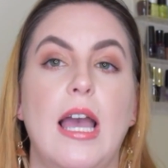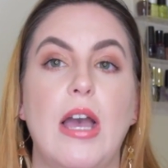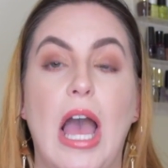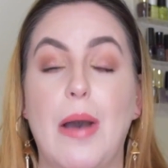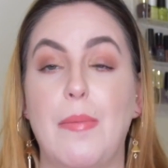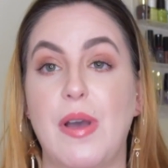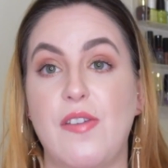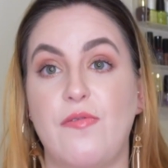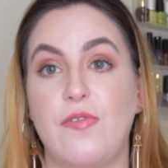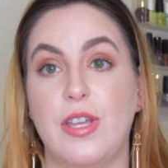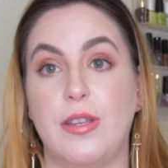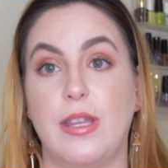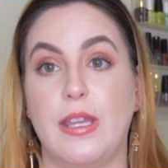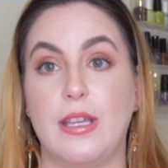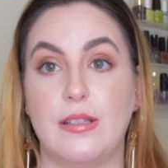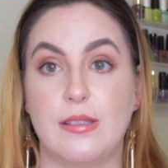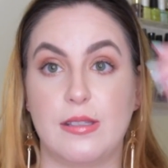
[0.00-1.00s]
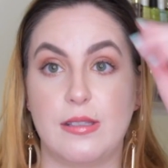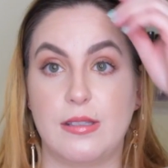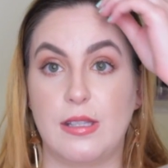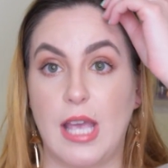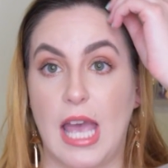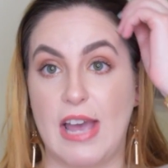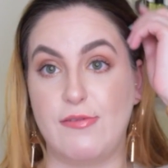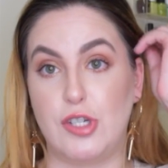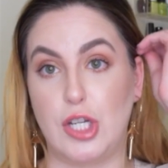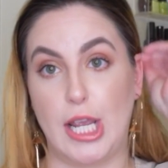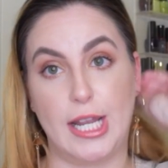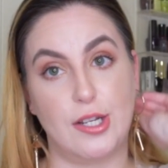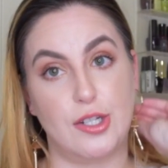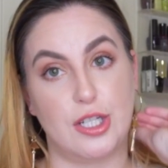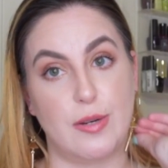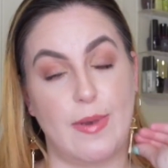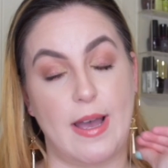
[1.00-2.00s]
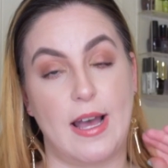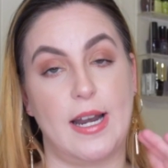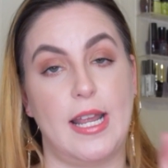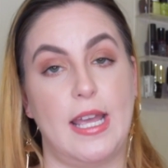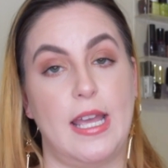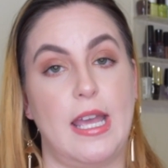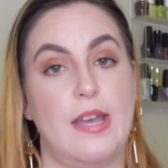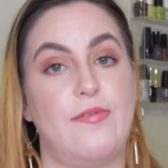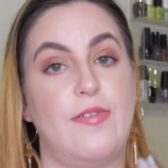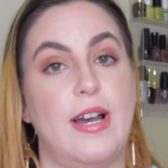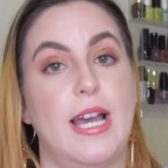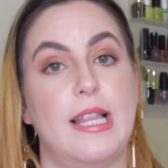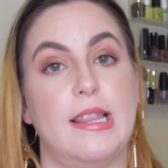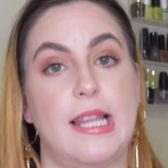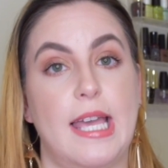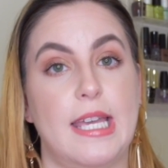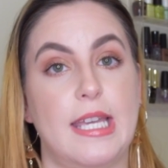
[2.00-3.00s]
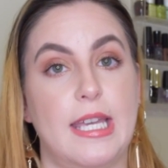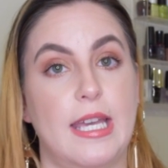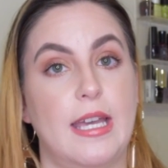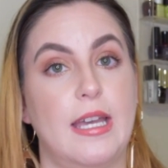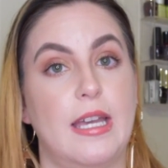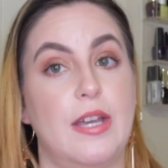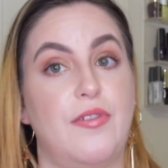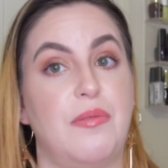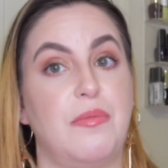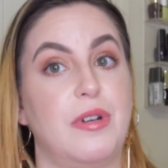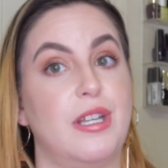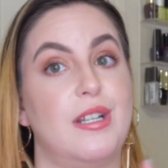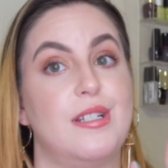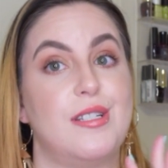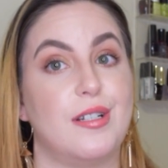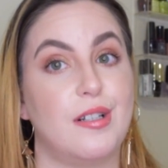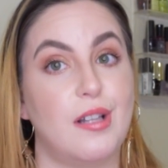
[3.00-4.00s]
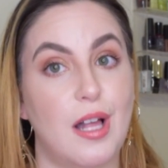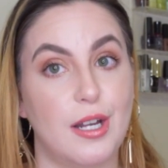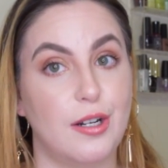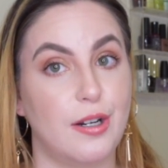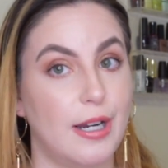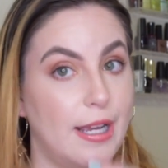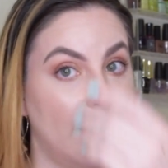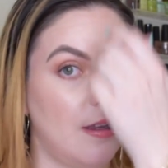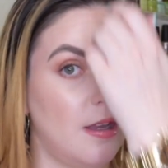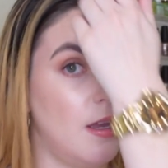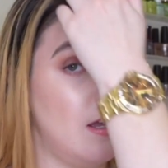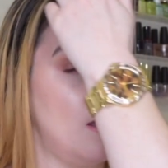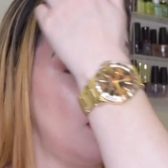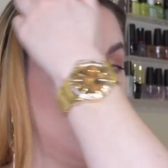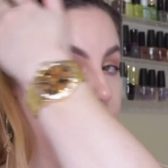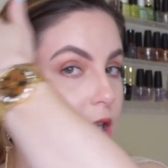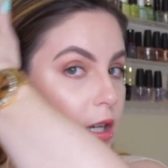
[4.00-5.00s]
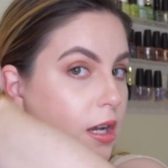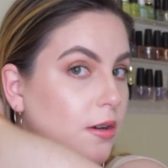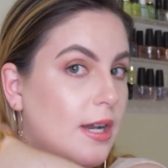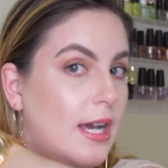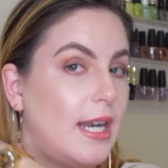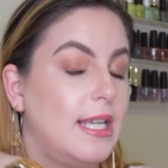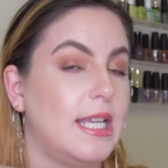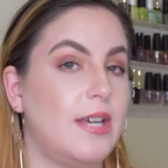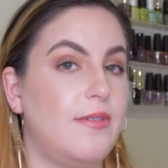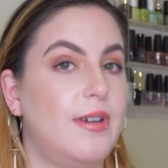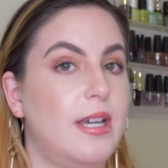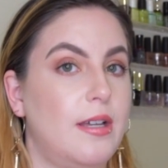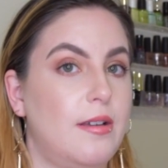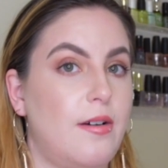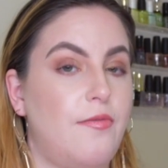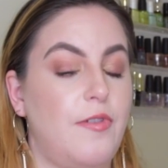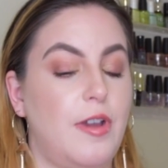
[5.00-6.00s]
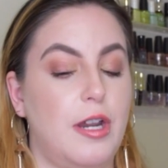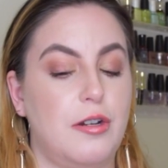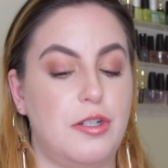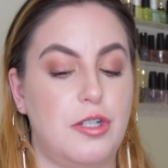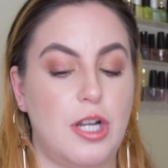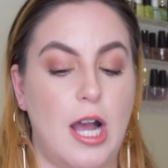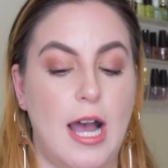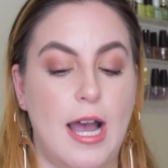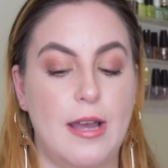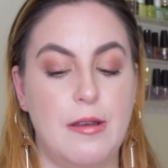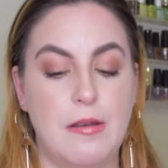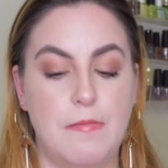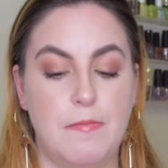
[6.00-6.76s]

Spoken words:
how my feelings have changed about it, if I like it, if I'm going to declutter it, you know, kind of give it a fair shot.